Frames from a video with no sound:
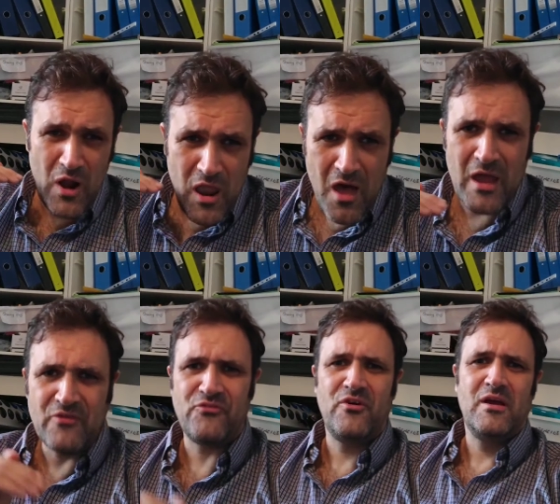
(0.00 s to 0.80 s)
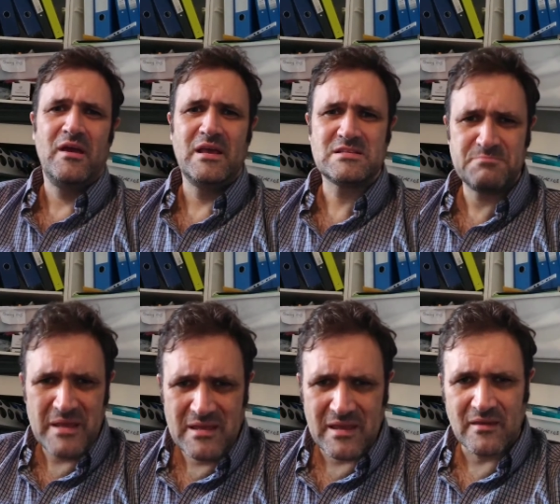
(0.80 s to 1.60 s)
your life is
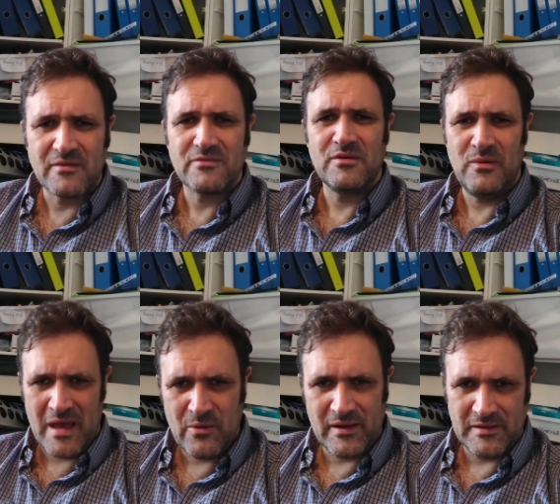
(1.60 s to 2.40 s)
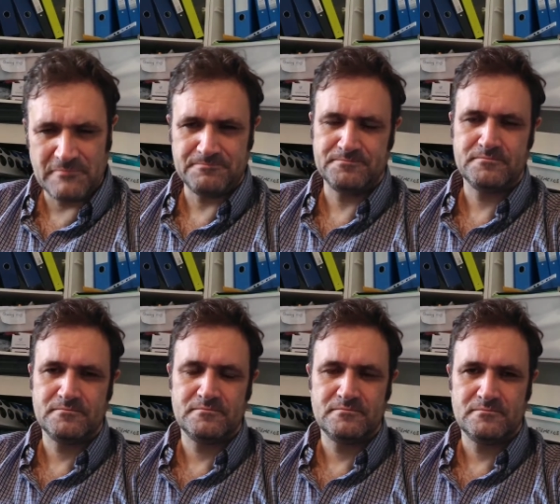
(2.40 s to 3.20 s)
speaking too loudly.
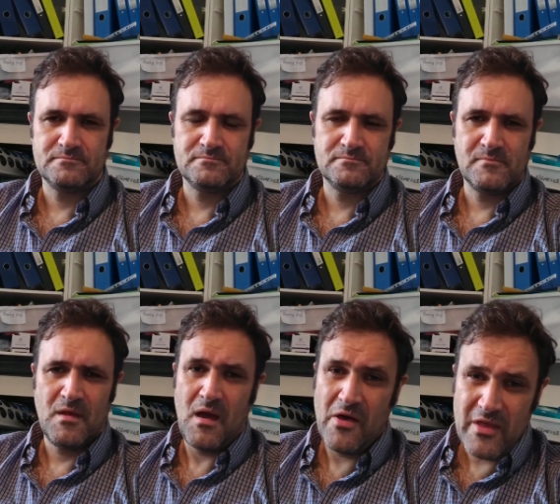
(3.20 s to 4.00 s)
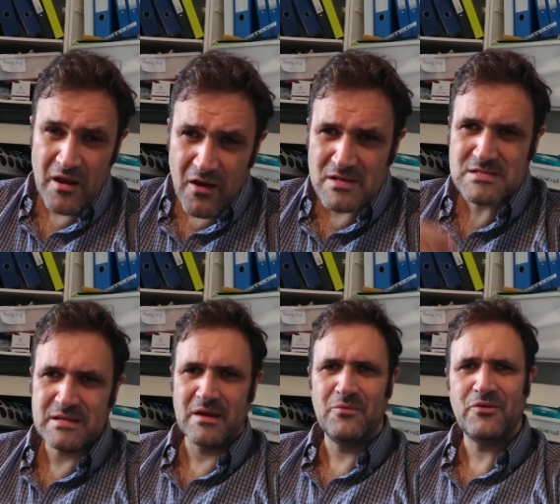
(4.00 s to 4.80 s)
And then
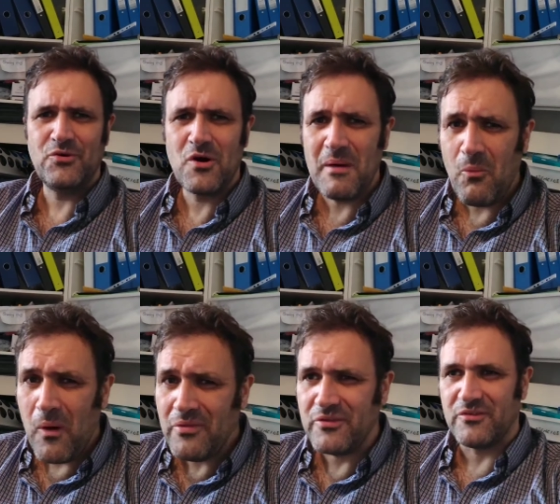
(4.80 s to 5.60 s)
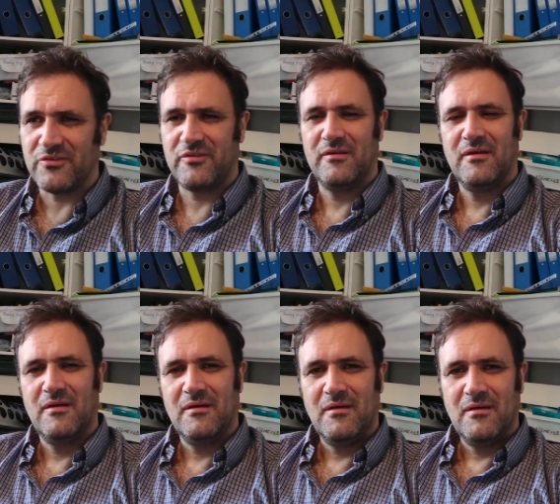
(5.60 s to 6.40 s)
lastly, I want to talk about wonders.
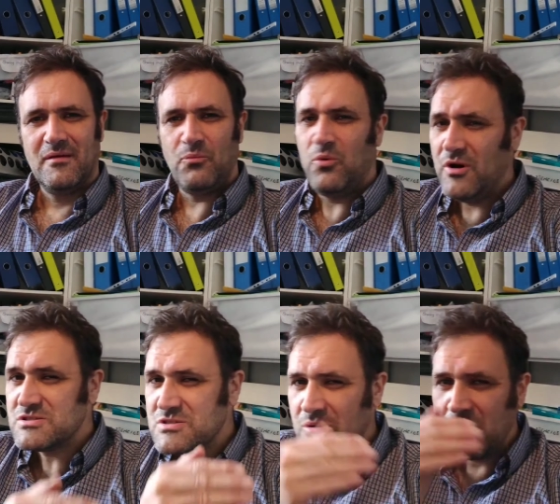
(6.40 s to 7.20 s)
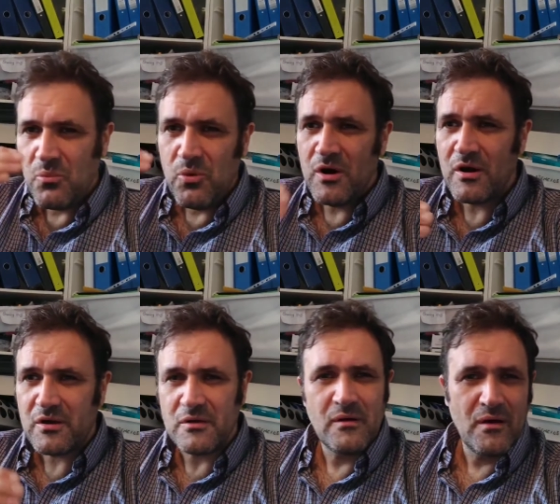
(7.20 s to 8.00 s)
Words,
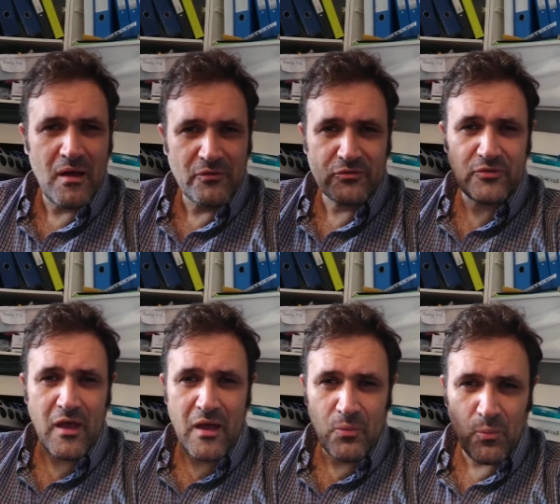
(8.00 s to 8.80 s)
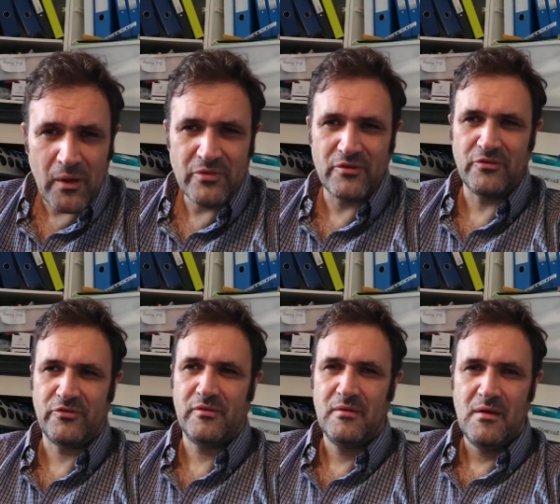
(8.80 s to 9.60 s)
work, and wonders.